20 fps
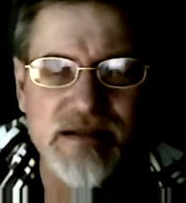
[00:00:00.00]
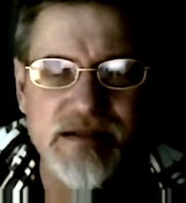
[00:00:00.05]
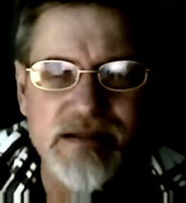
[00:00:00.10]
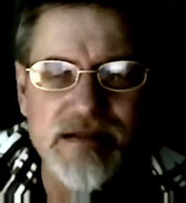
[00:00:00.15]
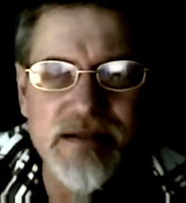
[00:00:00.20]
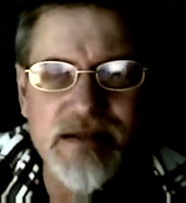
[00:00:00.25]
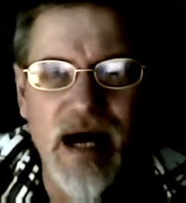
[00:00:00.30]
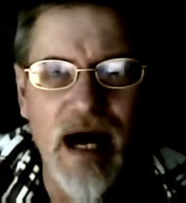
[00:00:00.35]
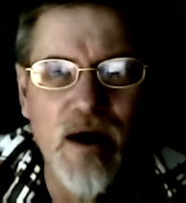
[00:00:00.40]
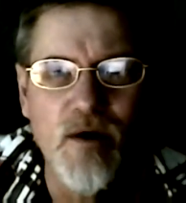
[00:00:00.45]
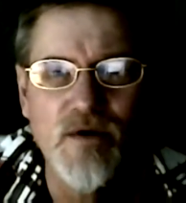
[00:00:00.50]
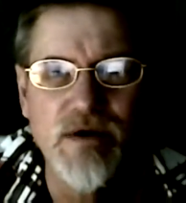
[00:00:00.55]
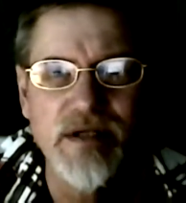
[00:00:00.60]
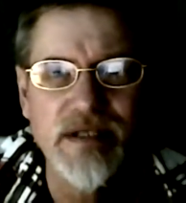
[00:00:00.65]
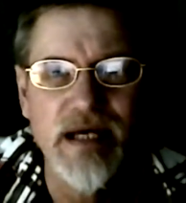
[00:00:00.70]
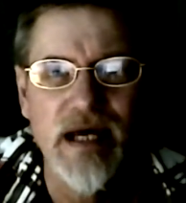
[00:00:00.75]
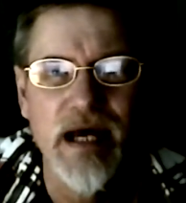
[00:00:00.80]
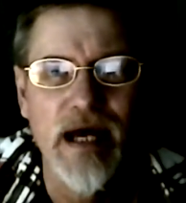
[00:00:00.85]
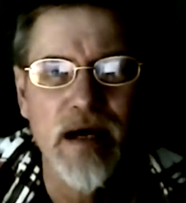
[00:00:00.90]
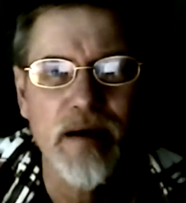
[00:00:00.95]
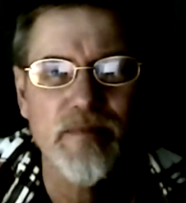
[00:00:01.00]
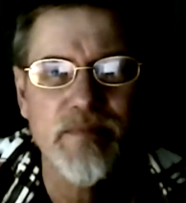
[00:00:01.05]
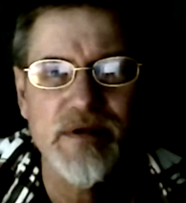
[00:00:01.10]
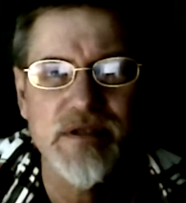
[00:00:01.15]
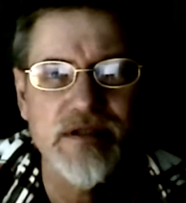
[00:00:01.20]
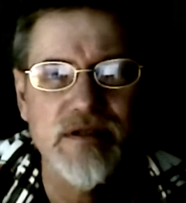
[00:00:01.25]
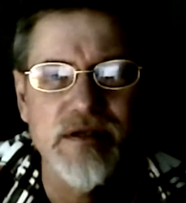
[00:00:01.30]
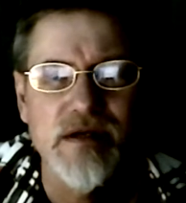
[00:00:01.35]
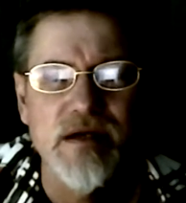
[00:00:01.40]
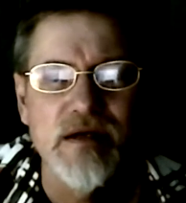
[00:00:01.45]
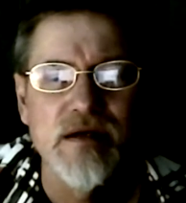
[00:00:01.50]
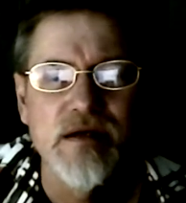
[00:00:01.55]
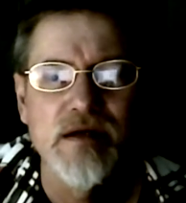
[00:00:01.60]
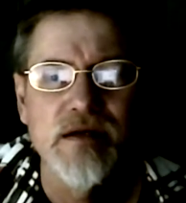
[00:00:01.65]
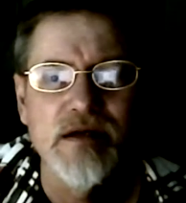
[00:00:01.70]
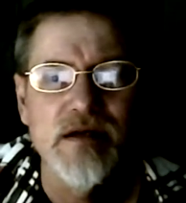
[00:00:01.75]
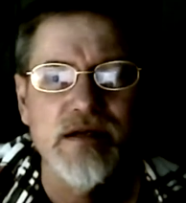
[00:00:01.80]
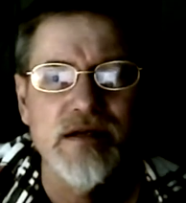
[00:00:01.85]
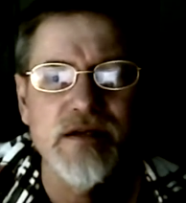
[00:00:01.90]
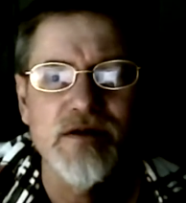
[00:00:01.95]
Just allow it to happen.
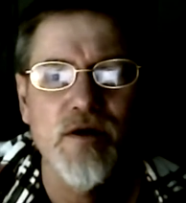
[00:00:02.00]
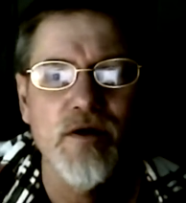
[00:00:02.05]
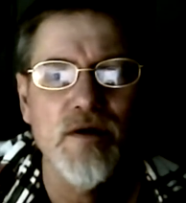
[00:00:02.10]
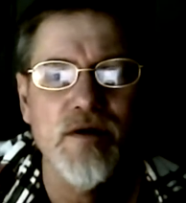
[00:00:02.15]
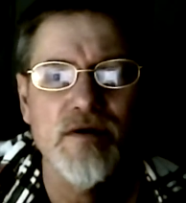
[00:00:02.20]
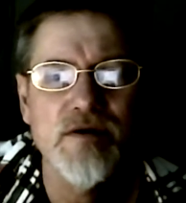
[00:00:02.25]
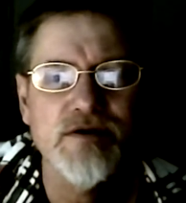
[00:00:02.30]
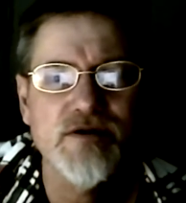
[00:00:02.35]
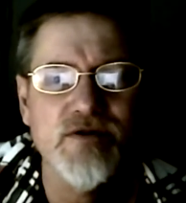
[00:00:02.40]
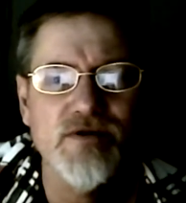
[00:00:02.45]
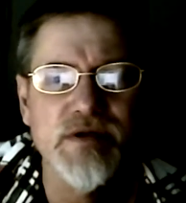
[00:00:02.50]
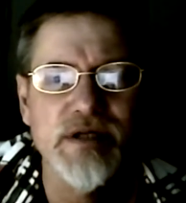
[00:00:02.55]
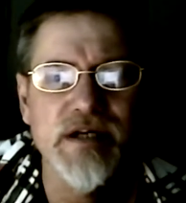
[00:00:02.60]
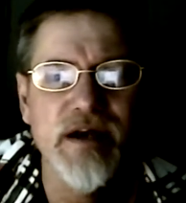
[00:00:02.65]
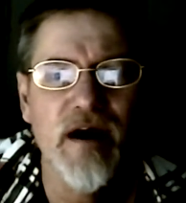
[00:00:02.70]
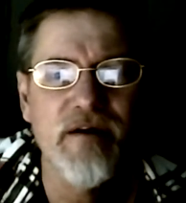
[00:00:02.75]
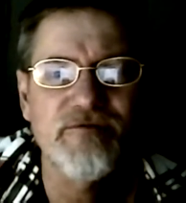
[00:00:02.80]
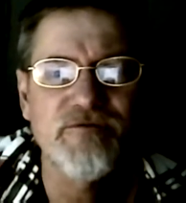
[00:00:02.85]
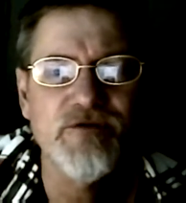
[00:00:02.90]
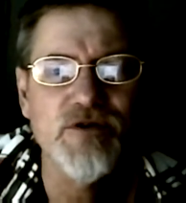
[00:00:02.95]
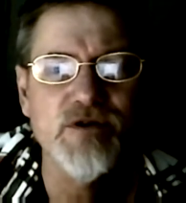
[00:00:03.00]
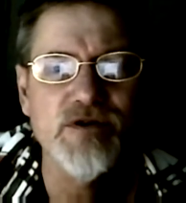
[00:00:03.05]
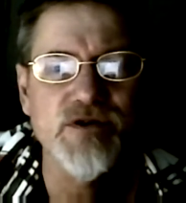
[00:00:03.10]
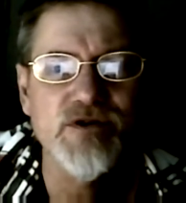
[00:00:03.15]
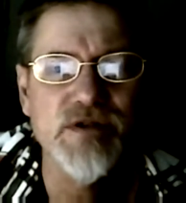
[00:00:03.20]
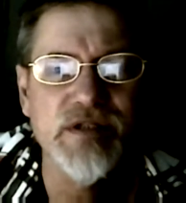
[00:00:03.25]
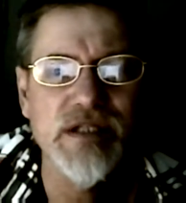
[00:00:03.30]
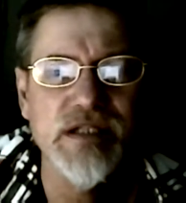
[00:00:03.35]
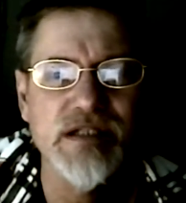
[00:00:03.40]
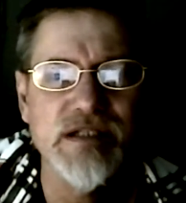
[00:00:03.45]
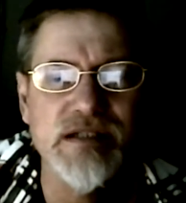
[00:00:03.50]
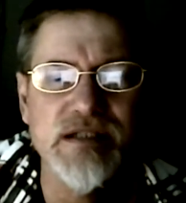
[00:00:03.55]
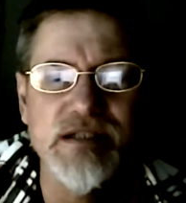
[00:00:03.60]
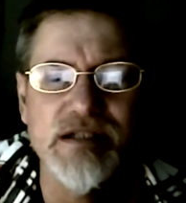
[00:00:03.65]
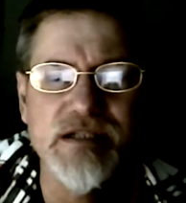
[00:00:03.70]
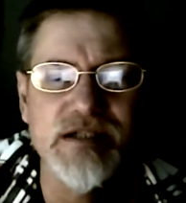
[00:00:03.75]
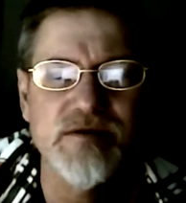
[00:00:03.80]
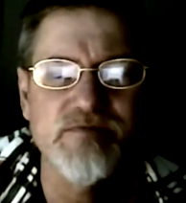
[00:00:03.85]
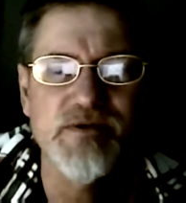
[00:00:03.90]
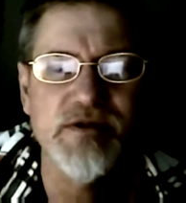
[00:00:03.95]
You know, tree a fruit tree doesn't
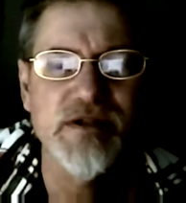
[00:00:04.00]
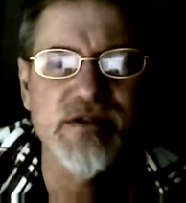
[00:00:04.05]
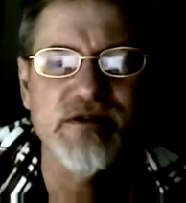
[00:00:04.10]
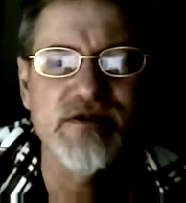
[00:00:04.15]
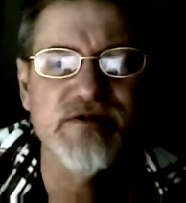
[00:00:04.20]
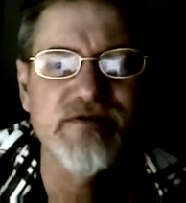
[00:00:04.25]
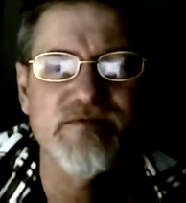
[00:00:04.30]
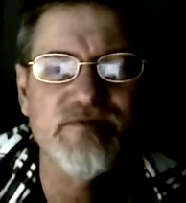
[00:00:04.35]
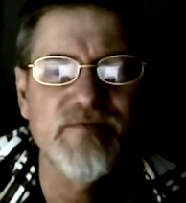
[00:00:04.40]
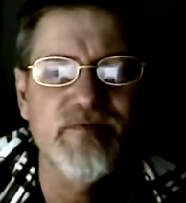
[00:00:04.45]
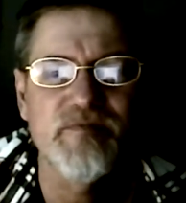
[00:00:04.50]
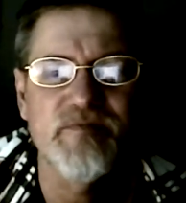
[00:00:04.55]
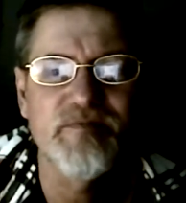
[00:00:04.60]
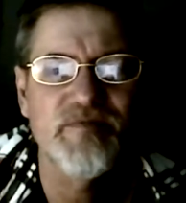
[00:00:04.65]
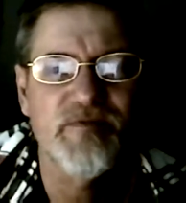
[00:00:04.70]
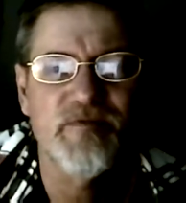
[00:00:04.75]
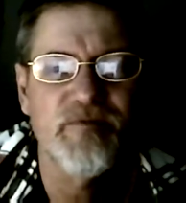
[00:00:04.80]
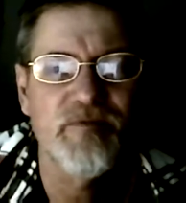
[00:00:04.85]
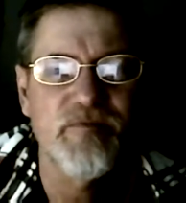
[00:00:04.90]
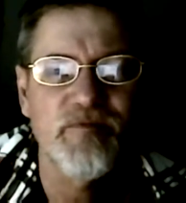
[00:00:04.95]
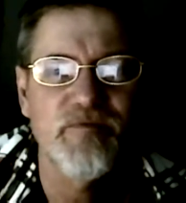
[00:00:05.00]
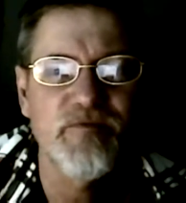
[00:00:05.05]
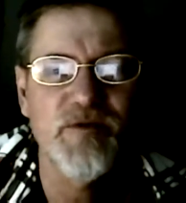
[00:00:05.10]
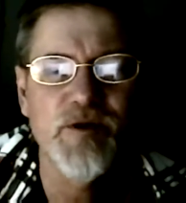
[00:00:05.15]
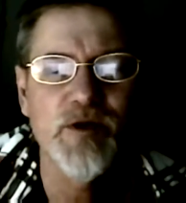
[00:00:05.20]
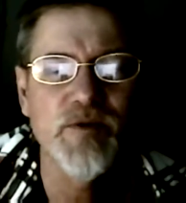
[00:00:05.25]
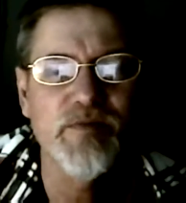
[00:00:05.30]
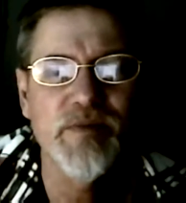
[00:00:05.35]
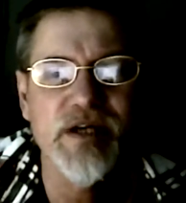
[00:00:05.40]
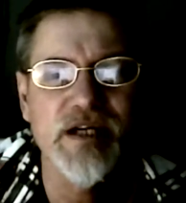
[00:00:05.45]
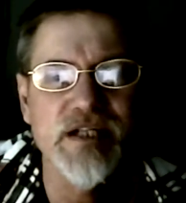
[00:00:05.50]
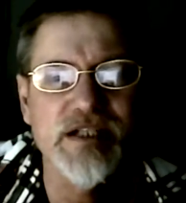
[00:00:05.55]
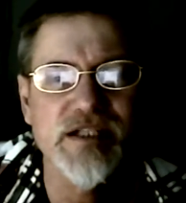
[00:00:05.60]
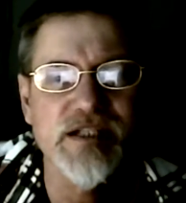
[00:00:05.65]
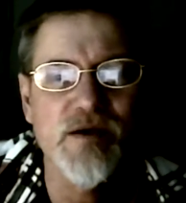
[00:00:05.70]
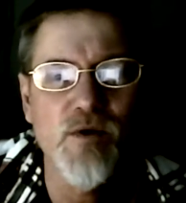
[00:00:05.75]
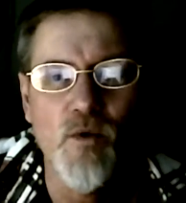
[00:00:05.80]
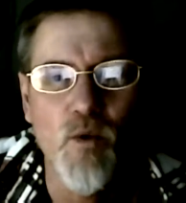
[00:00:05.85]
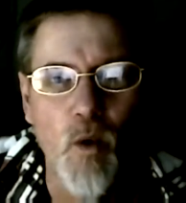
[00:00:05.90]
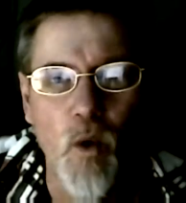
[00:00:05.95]
just produce fruit
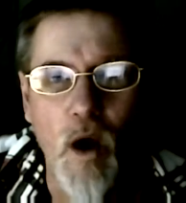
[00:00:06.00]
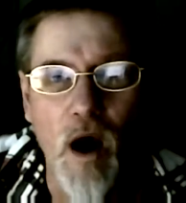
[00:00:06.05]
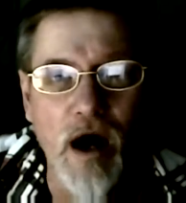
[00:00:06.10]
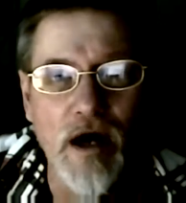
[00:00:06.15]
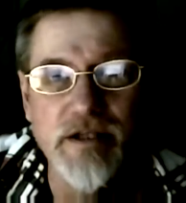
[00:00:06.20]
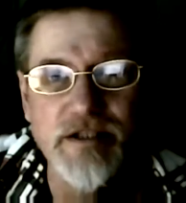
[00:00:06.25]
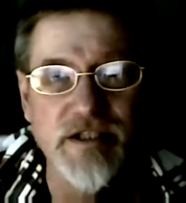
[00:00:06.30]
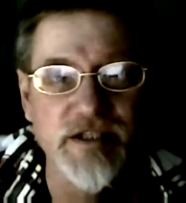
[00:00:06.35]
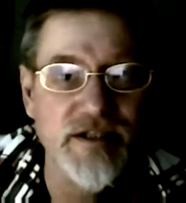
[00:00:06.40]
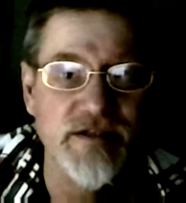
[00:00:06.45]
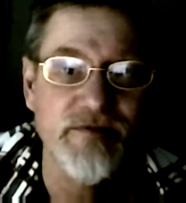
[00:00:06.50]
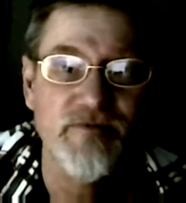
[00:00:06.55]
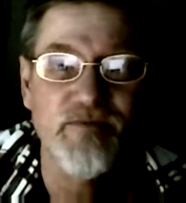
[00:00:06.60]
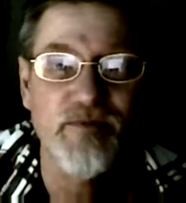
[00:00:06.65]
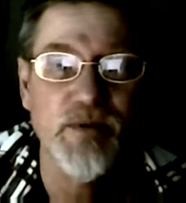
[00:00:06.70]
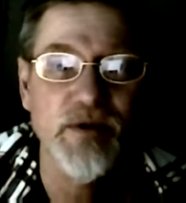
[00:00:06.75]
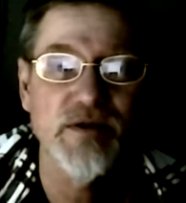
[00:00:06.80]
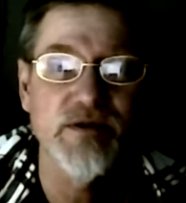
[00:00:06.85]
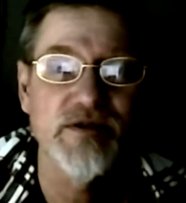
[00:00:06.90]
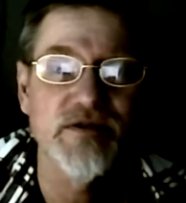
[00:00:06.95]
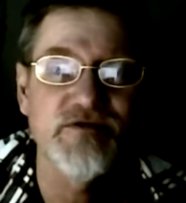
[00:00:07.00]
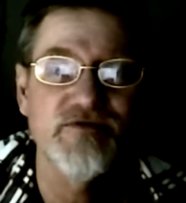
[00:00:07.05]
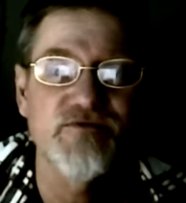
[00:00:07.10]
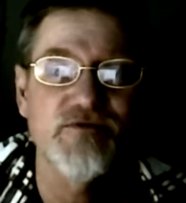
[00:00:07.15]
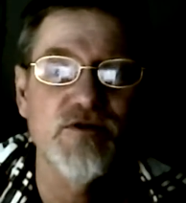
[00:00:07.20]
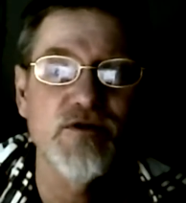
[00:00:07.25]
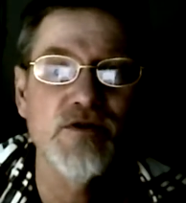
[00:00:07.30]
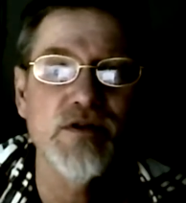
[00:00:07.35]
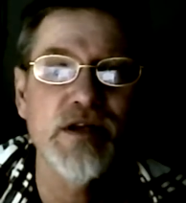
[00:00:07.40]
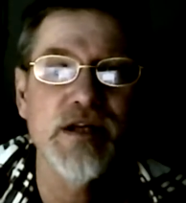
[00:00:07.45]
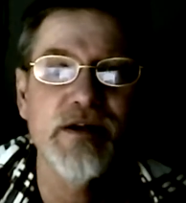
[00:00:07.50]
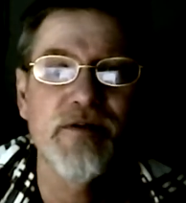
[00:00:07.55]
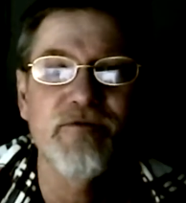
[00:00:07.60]
because it wants to produce fruit.